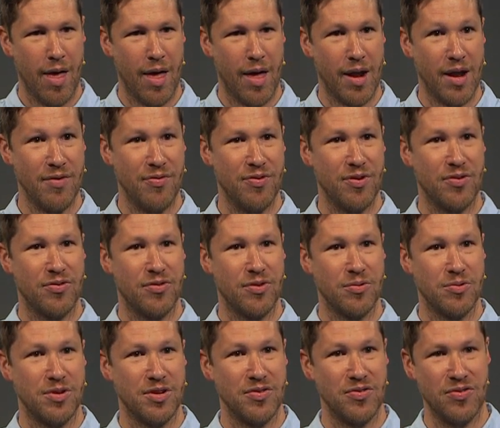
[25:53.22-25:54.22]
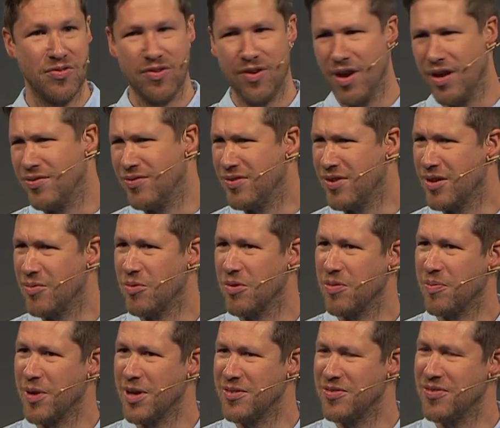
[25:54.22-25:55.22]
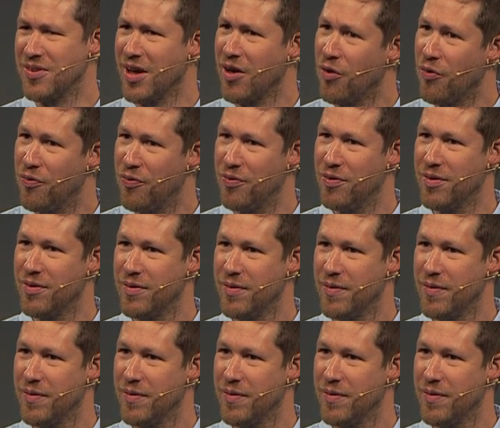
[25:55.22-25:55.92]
And I feel so disgusted with myself.